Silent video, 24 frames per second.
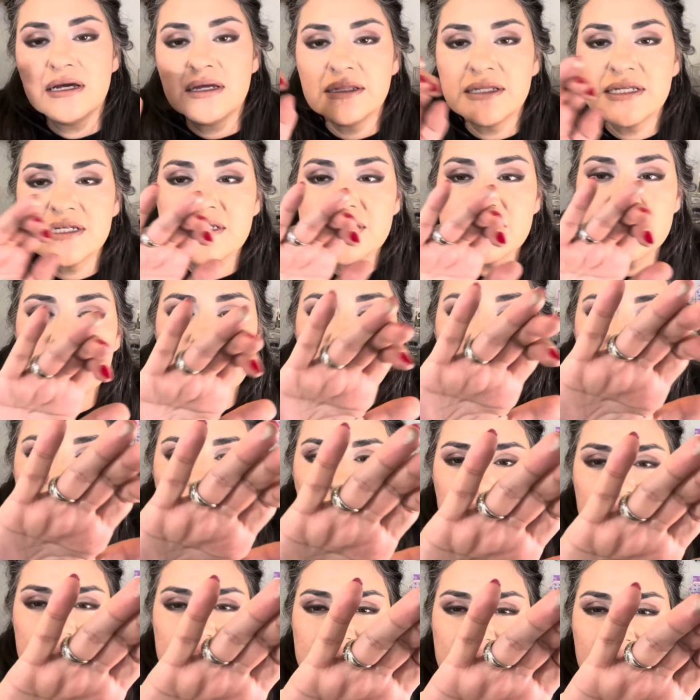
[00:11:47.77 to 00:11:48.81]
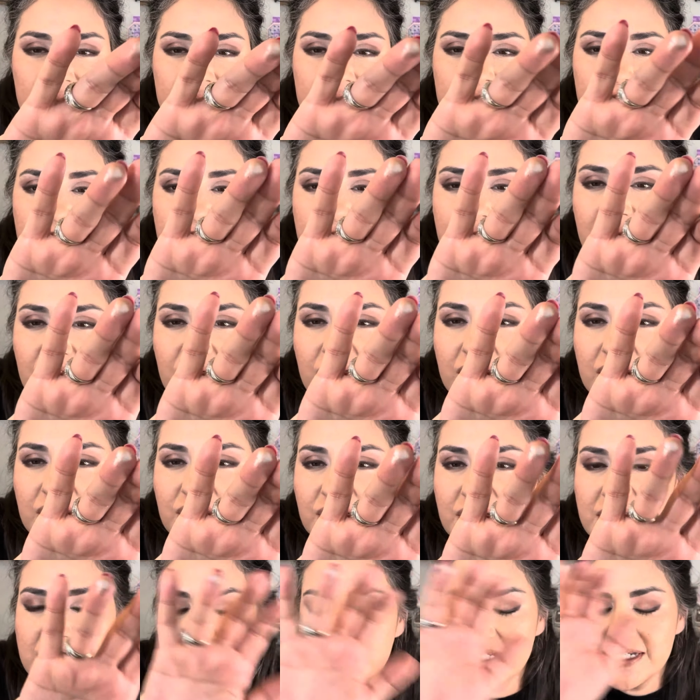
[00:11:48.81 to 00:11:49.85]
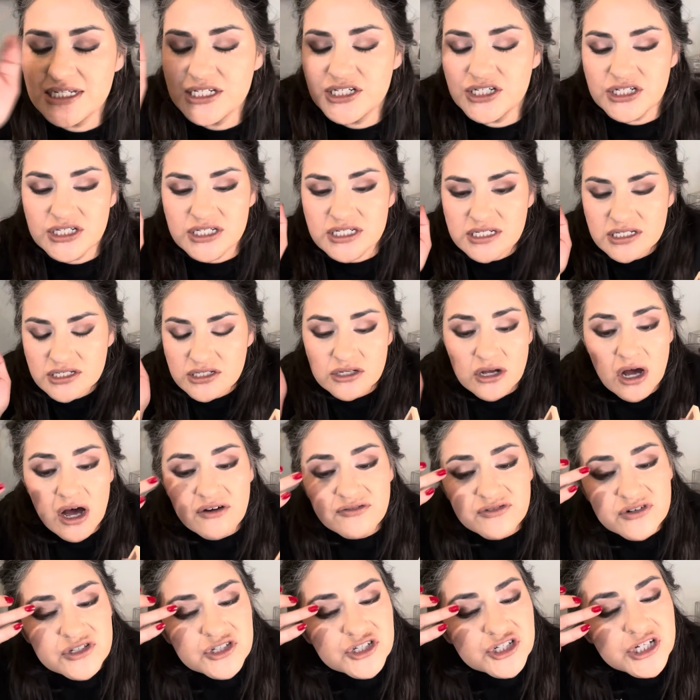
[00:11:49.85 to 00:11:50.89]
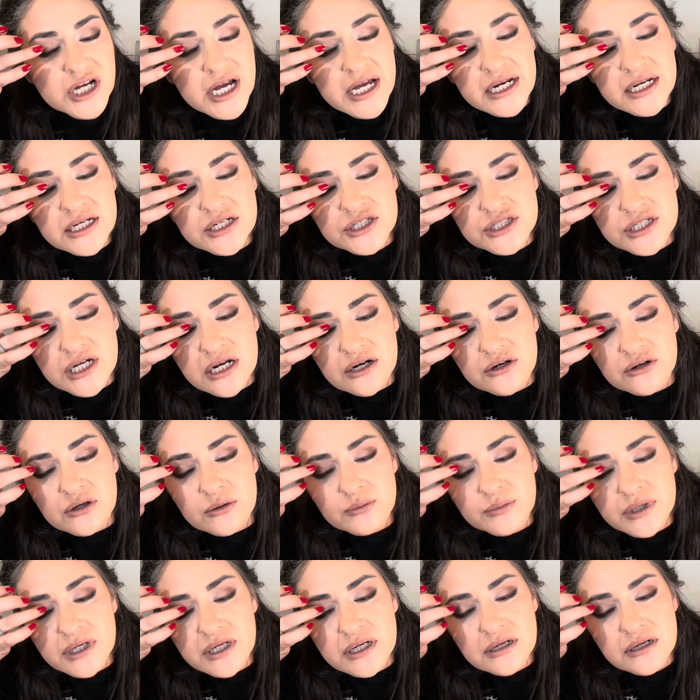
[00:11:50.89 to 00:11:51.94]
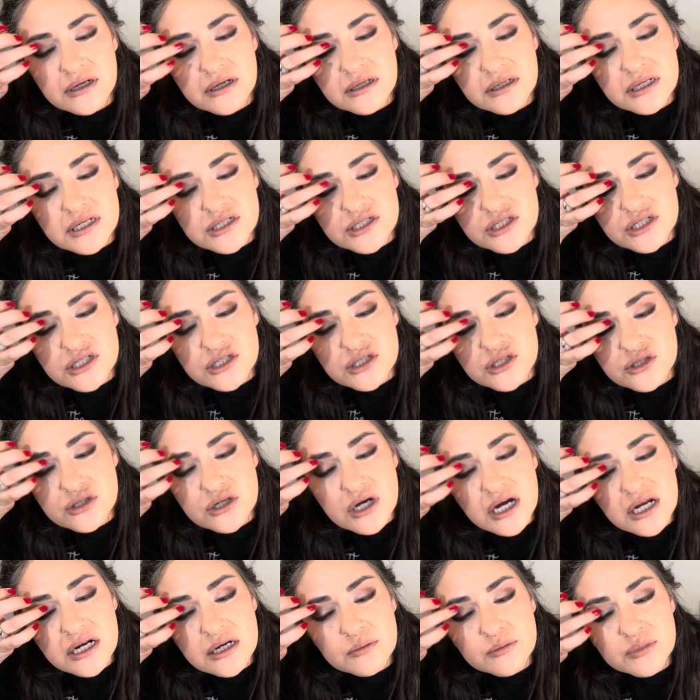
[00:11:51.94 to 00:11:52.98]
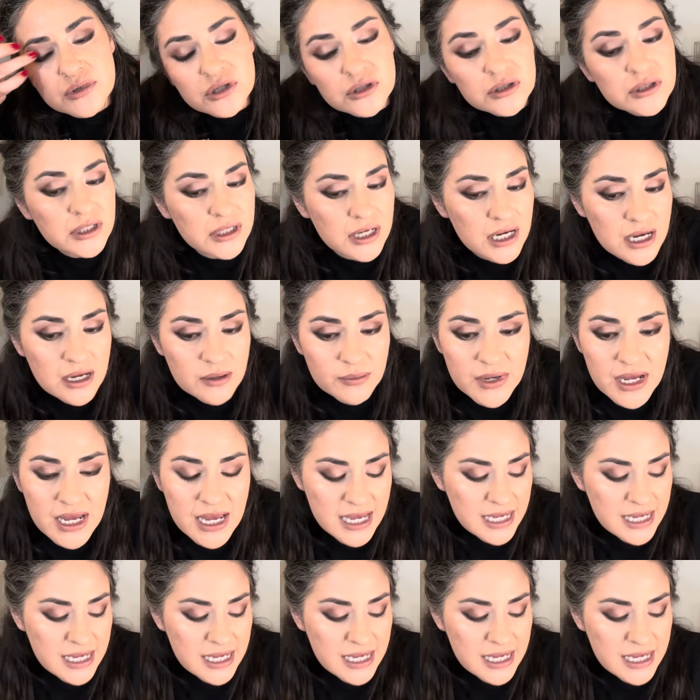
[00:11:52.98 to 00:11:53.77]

This is what it looks like here. You can see it's just a soft shade in general, but let's just try to build it up.